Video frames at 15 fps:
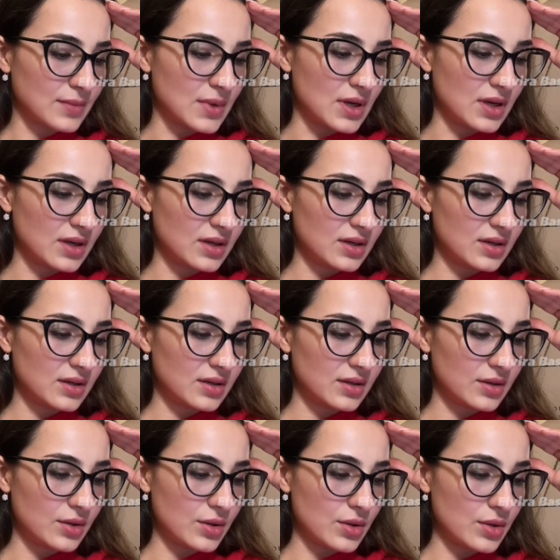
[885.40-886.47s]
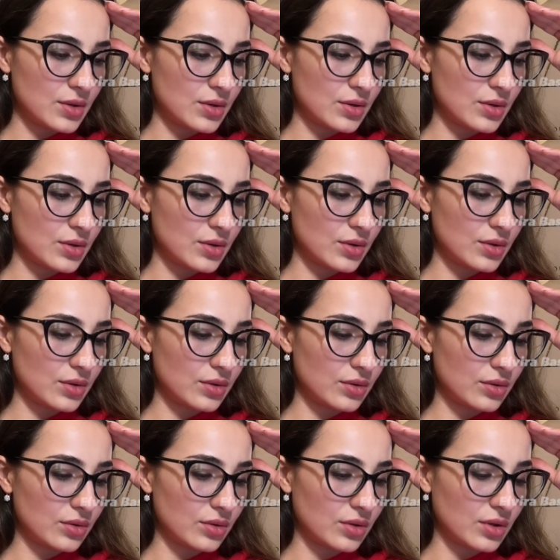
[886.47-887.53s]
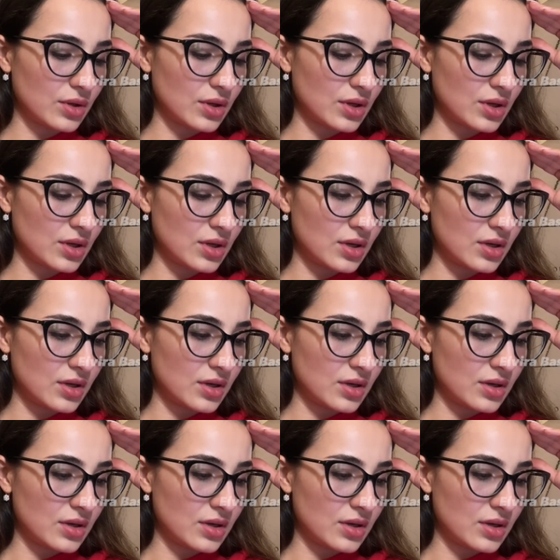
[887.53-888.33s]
No one is speaking in this clip.